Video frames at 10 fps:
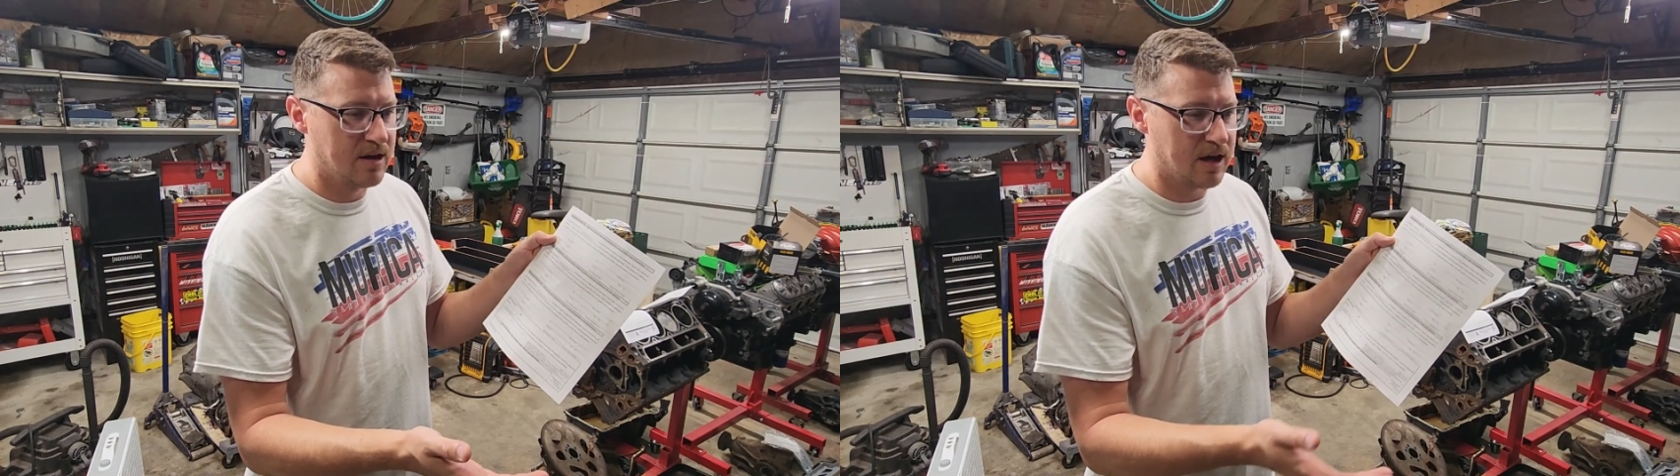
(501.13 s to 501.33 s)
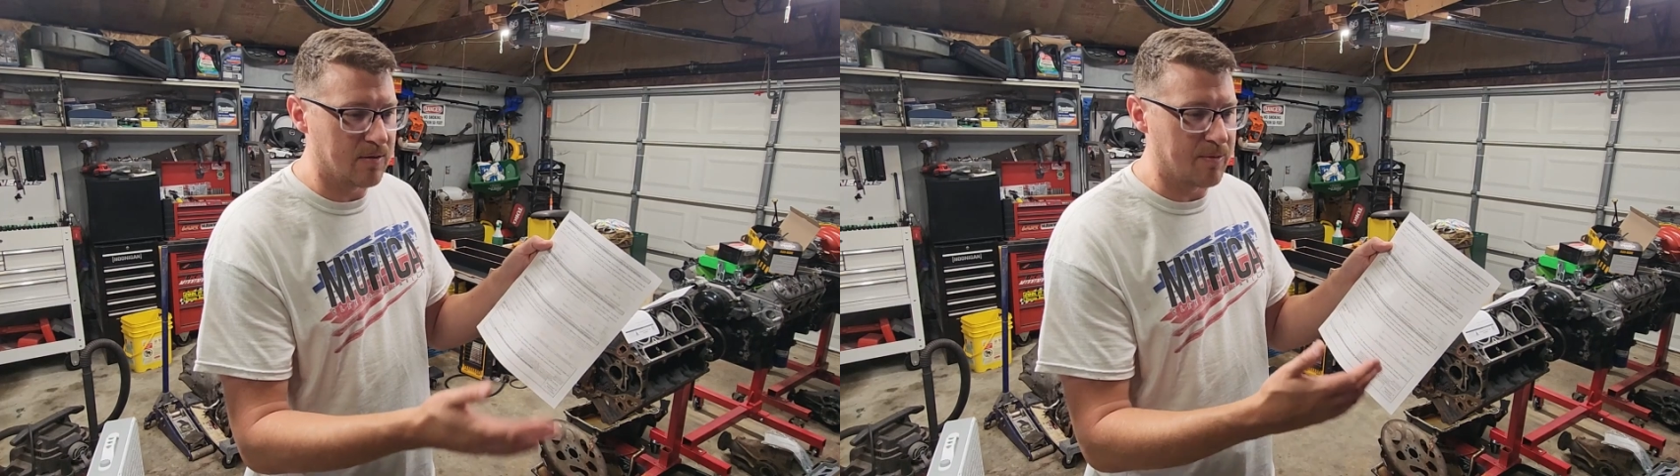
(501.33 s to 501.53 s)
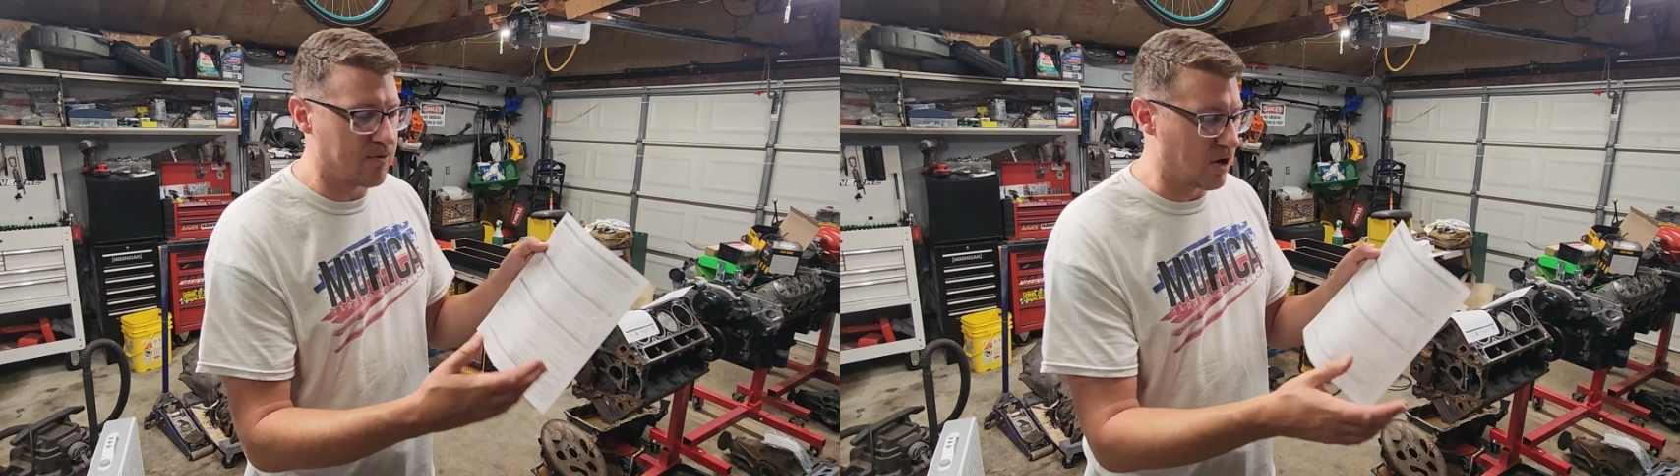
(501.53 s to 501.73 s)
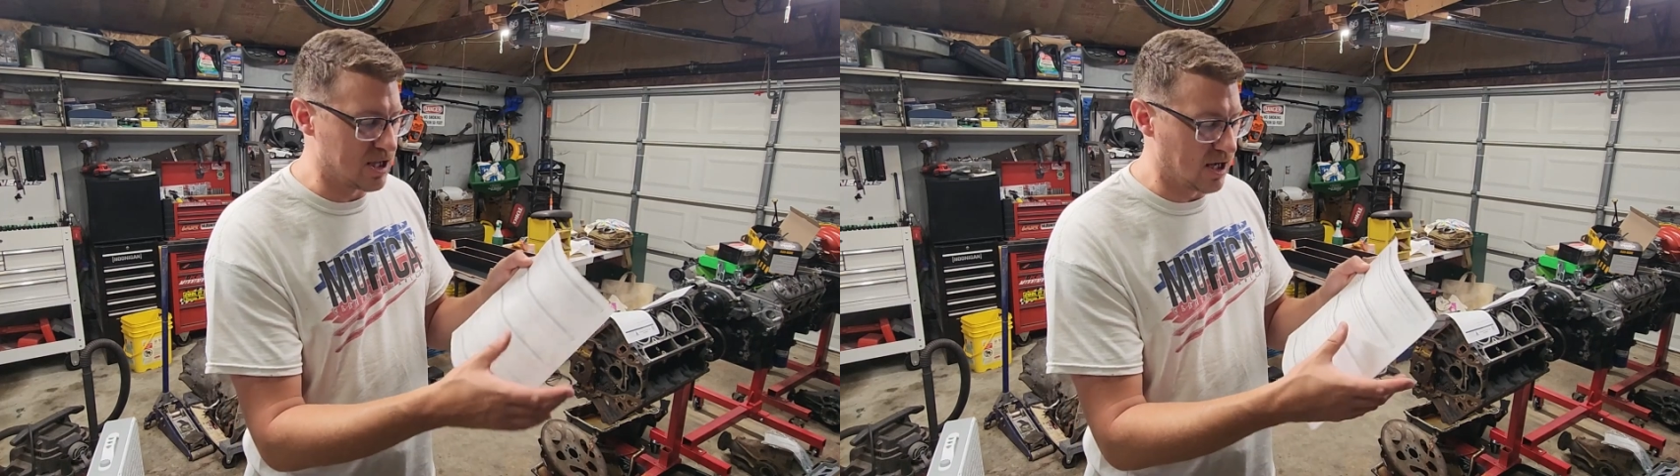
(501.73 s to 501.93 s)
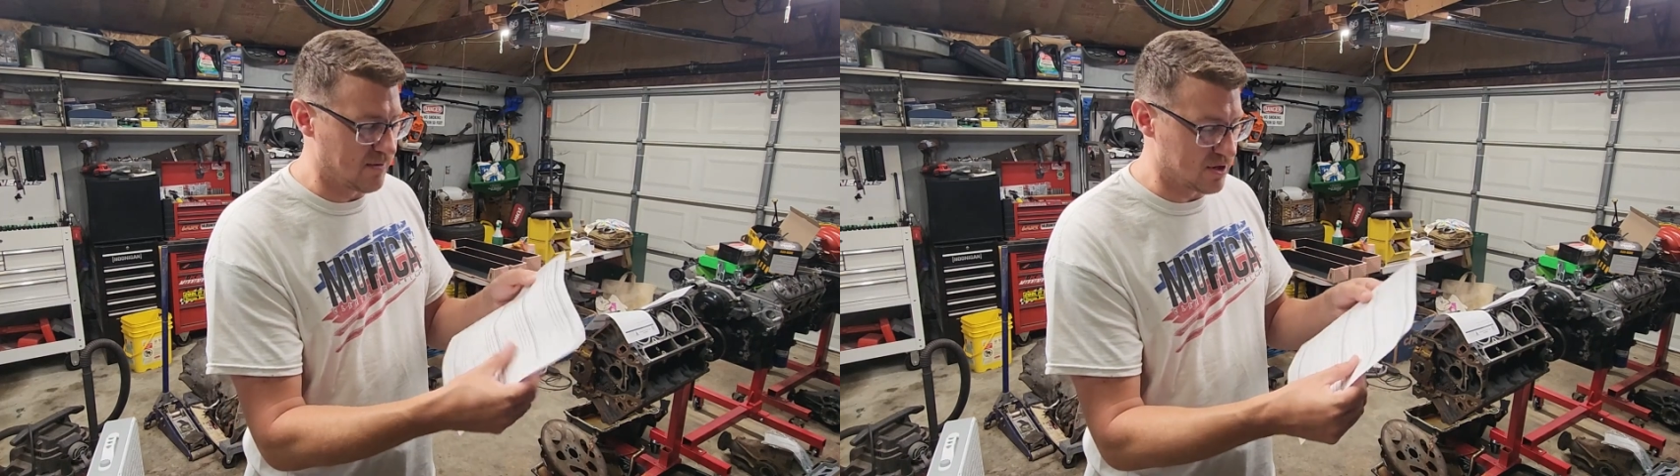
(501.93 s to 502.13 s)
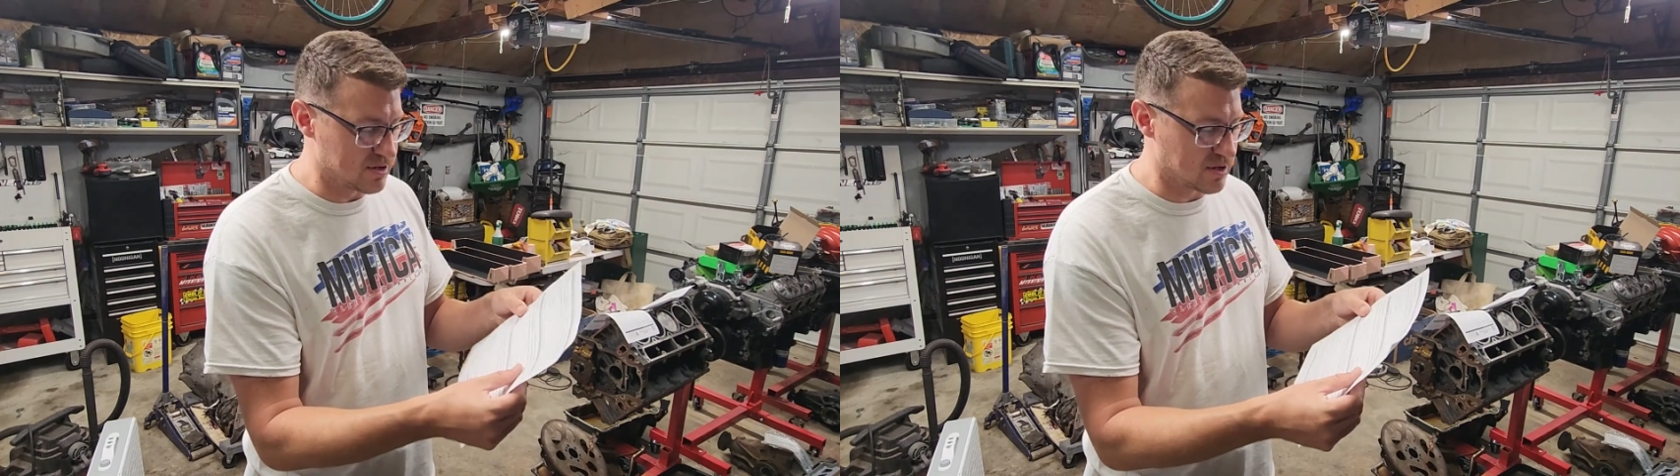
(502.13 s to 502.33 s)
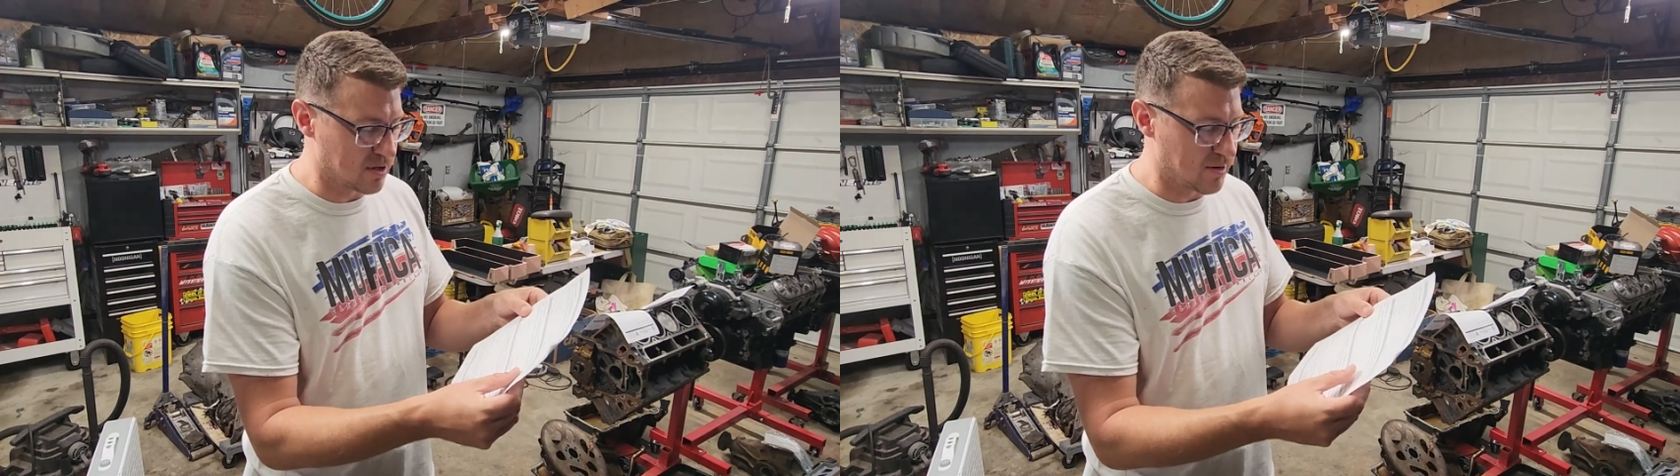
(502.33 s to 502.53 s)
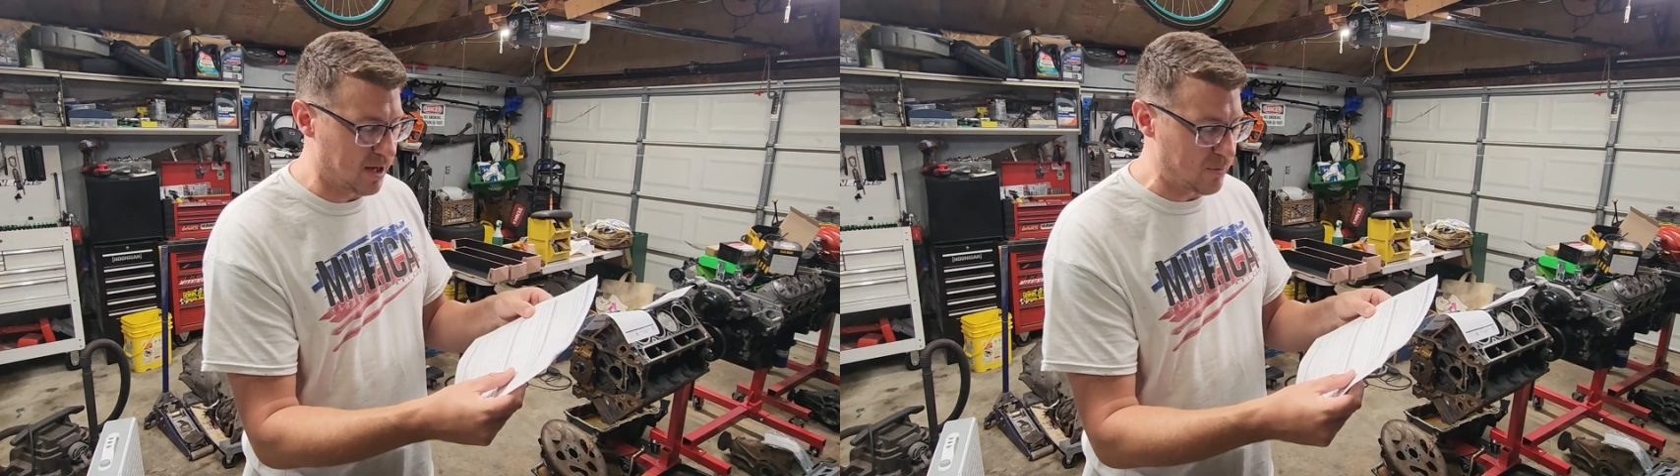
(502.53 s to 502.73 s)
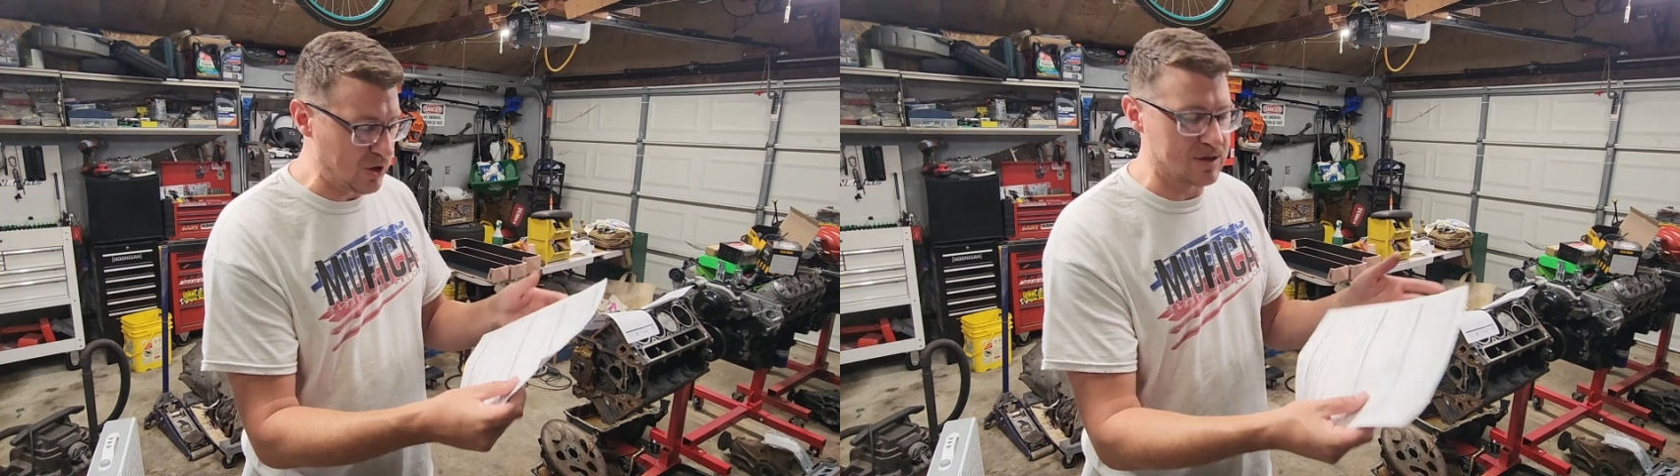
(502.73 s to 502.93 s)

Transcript: and right before I left, I was looking at the paper,